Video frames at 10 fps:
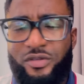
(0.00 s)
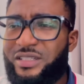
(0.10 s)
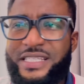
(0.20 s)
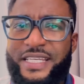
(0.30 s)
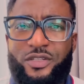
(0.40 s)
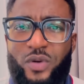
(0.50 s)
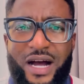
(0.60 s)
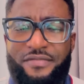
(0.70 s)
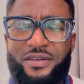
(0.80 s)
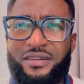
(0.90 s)
seek to
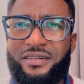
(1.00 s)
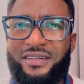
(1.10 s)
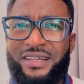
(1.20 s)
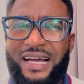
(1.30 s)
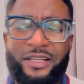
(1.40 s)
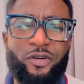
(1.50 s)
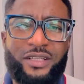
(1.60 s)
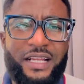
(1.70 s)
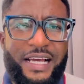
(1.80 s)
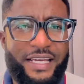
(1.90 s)
have
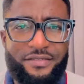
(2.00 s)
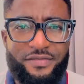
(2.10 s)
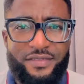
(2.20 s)
another life.